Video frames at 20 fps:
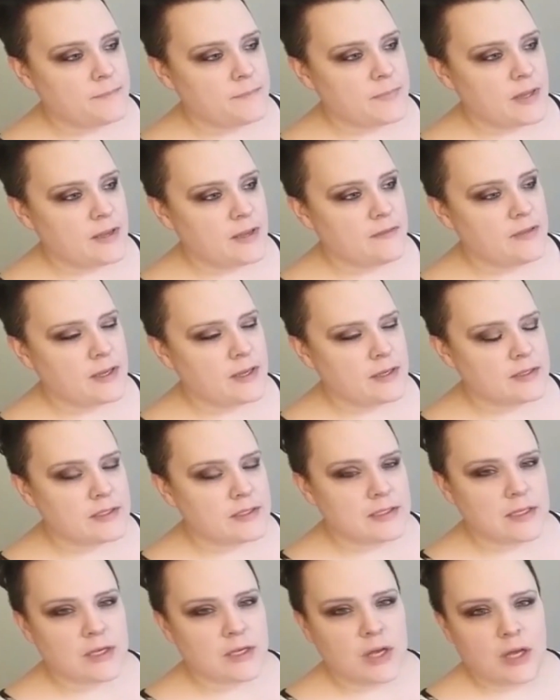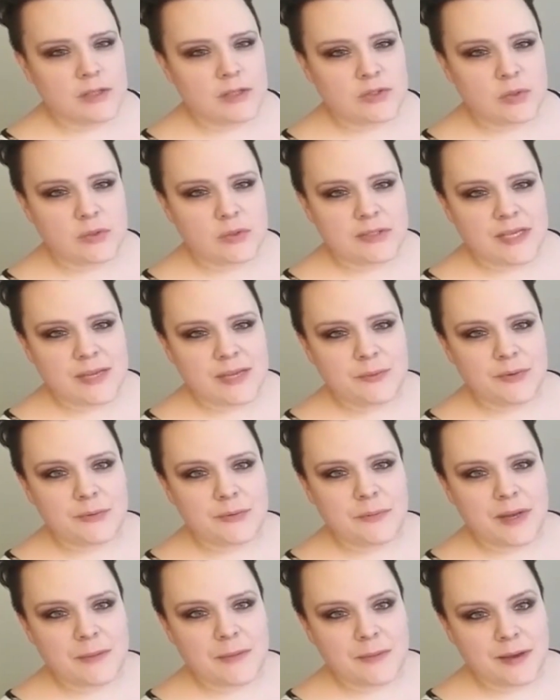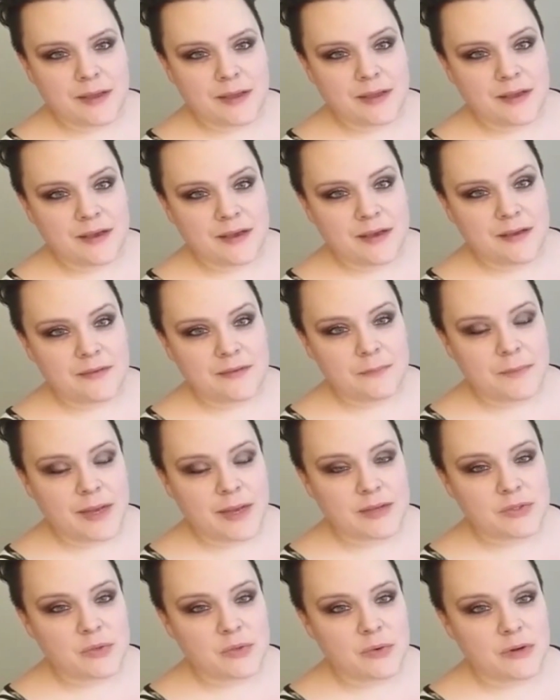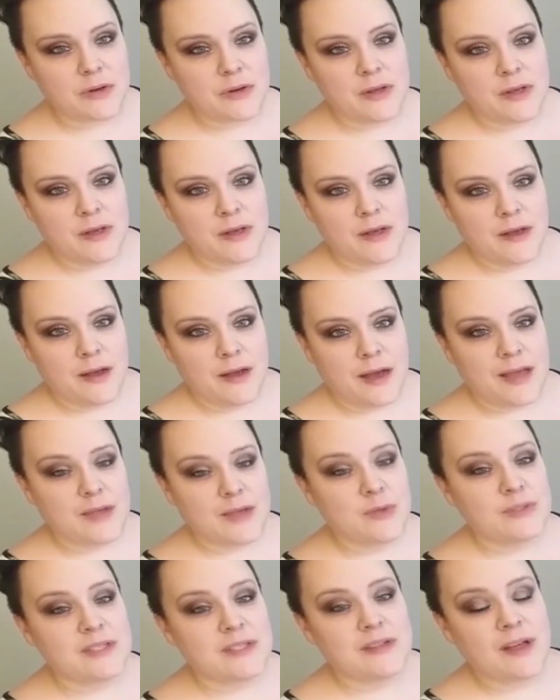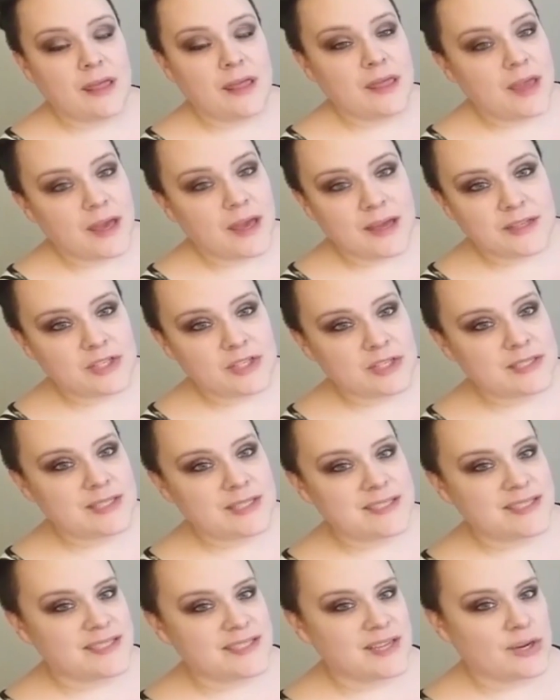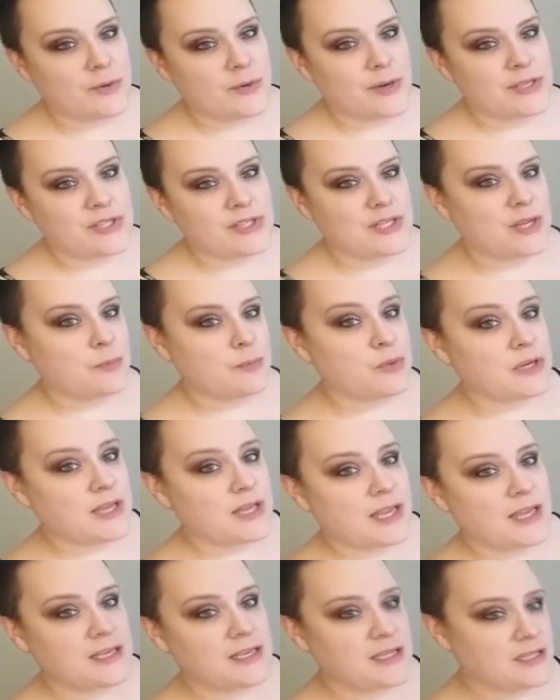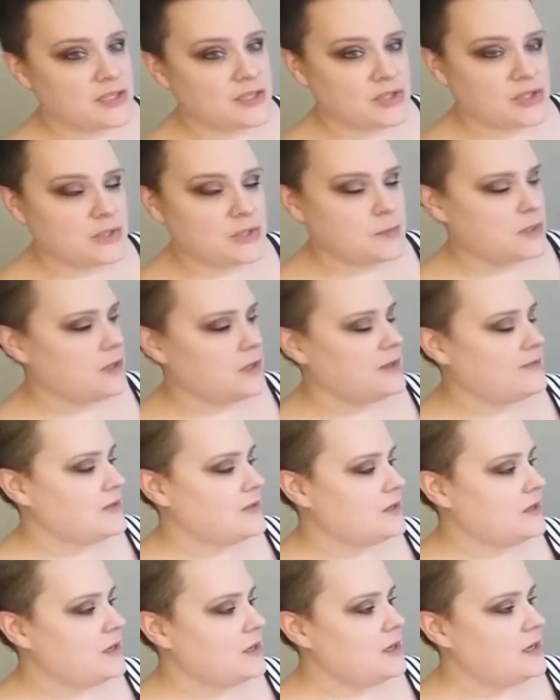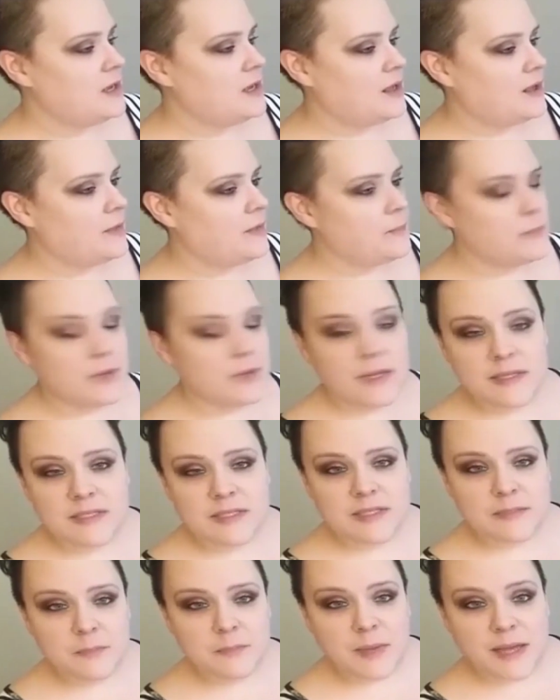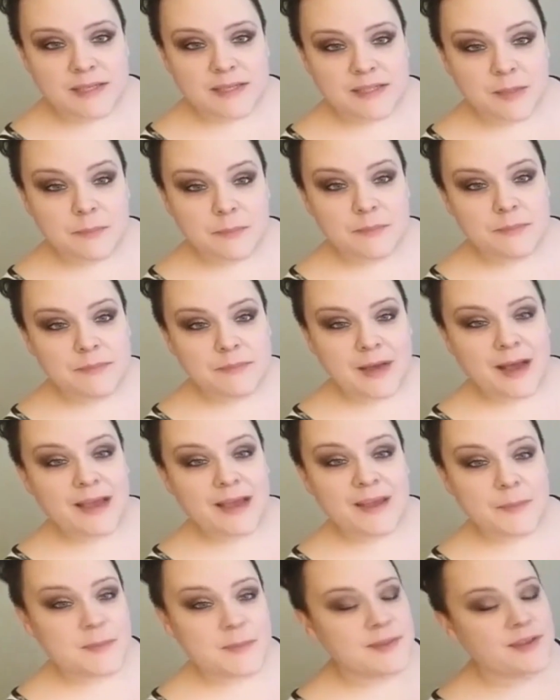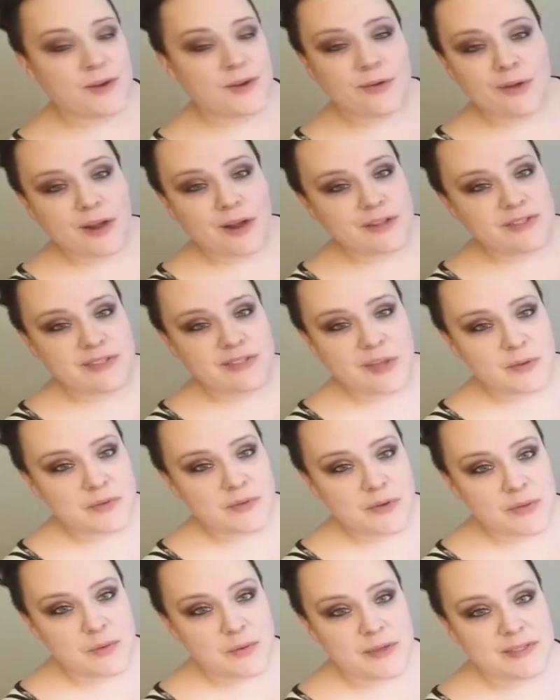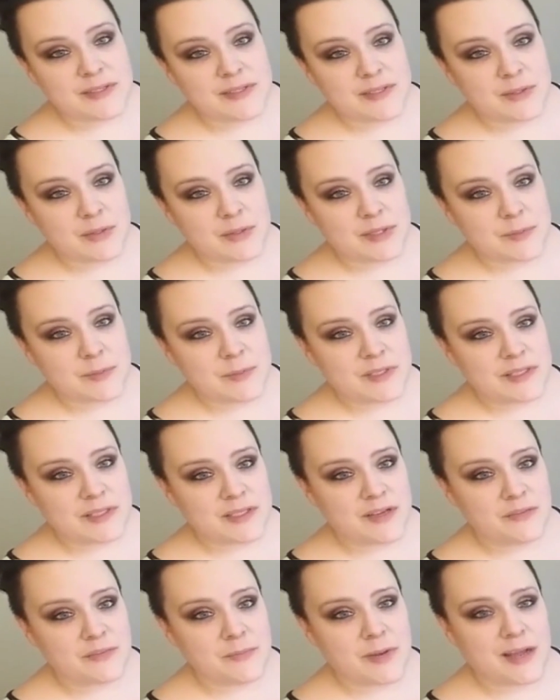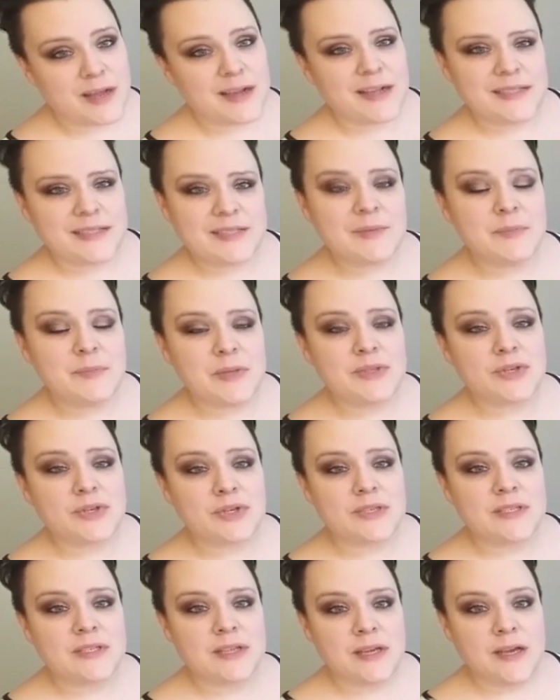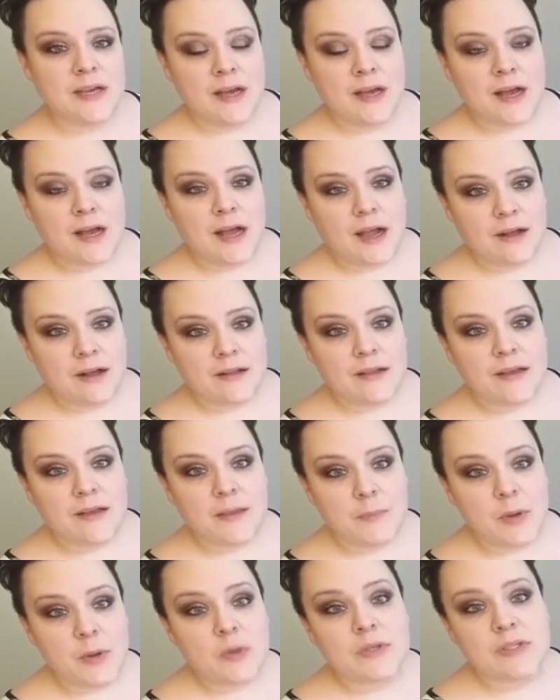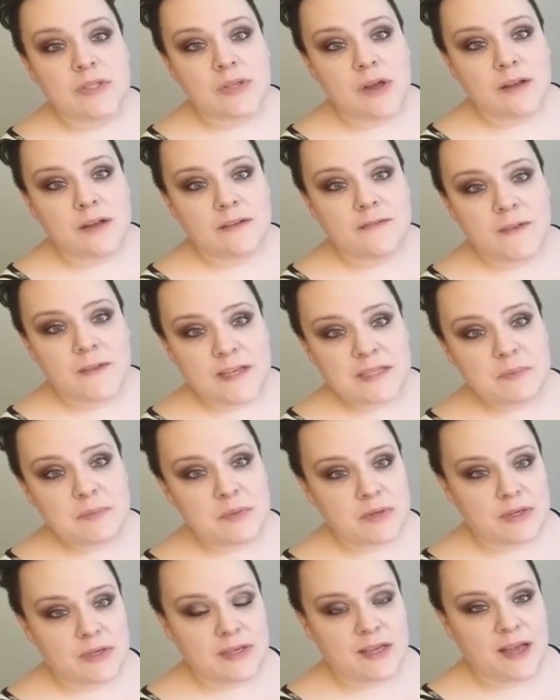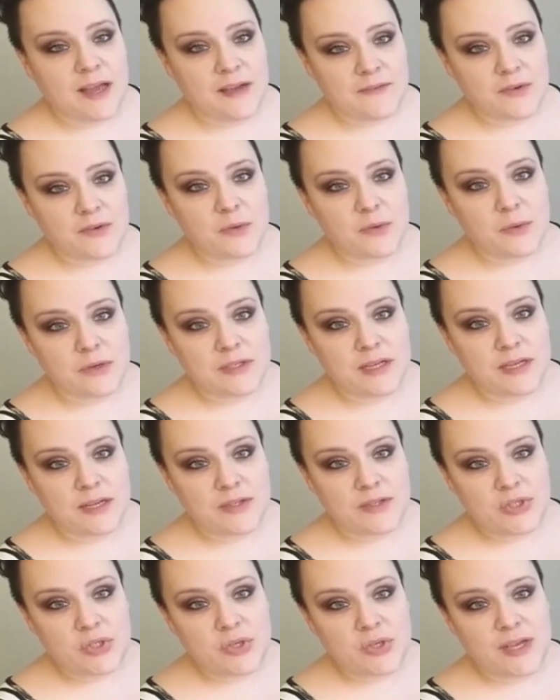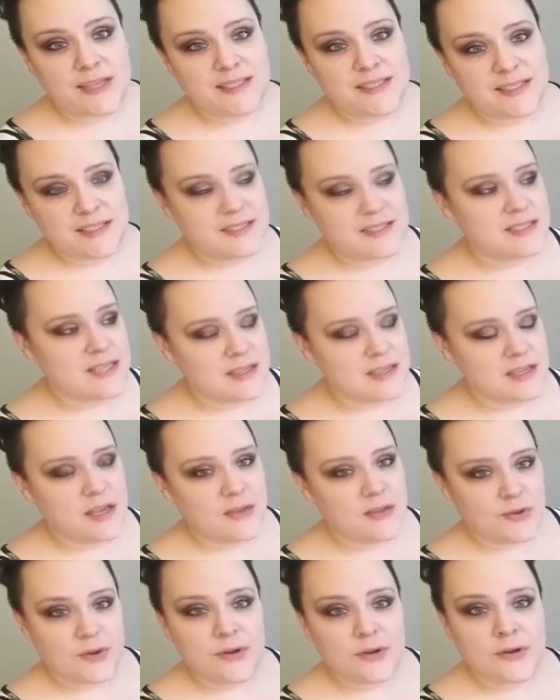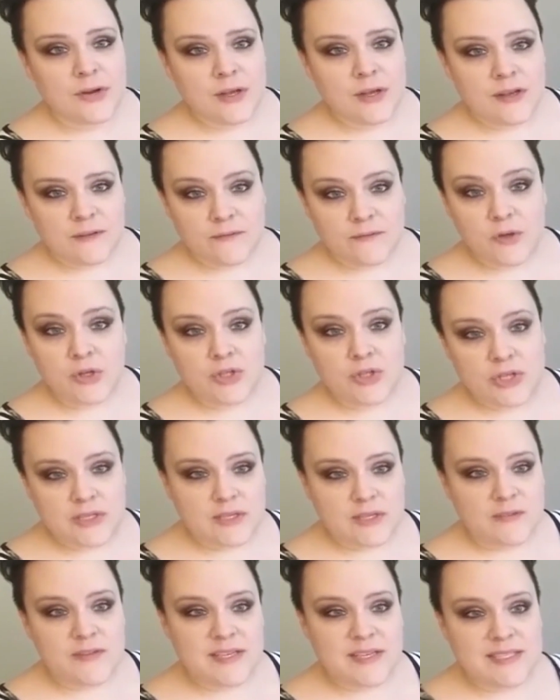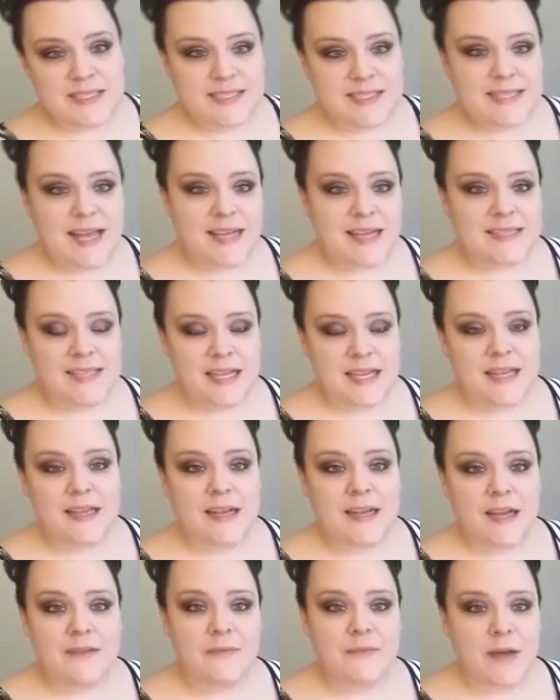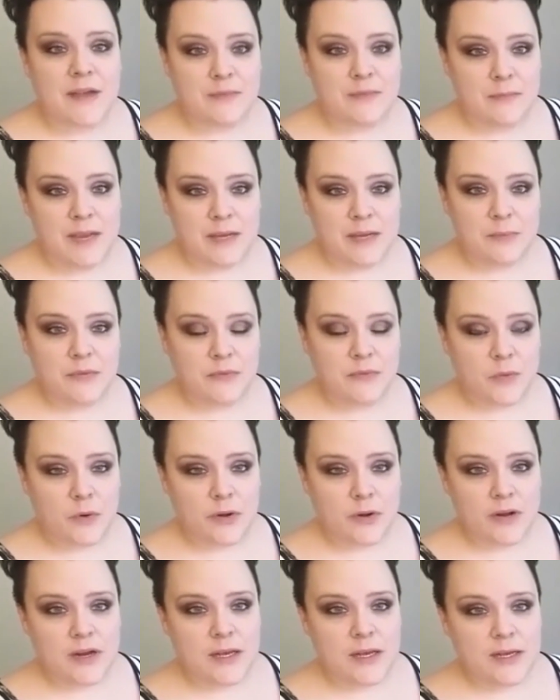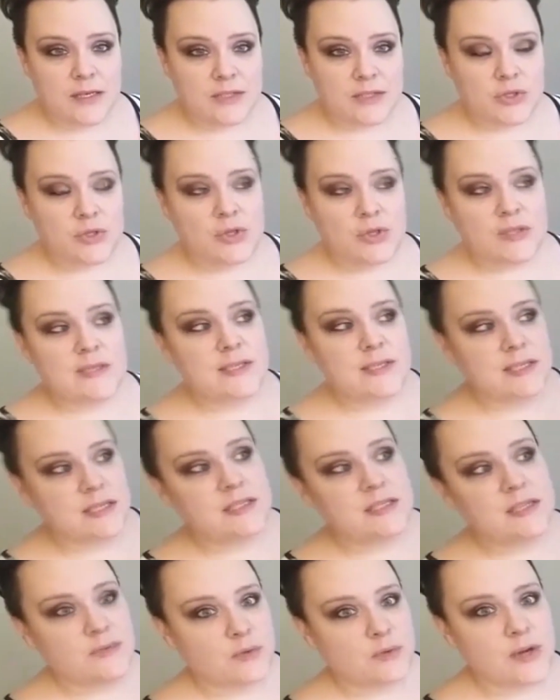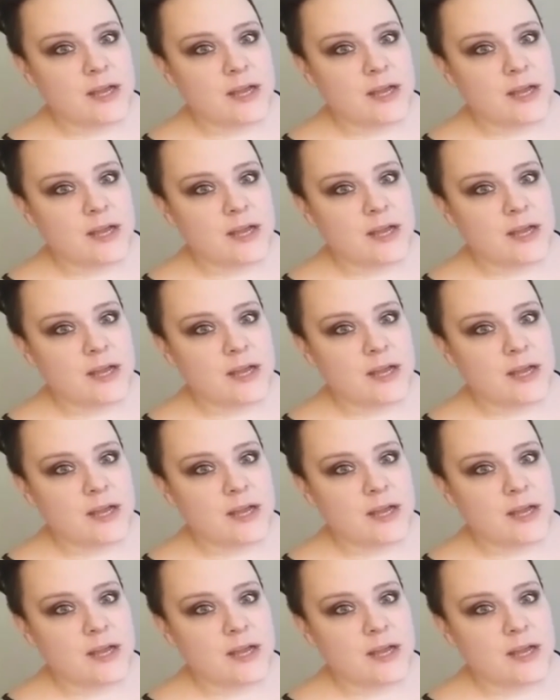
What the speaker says: I have like a console table by my back door. I use it on that just as a decoration. I put a candy dish in the middle of it, but it's packed up high up in the garage now with all the rest of the Christmas stuff. But I got some pictures I'll post on Facebook after we're done, so you guys can see the other versions of this exact thing that I've made before, so you can see different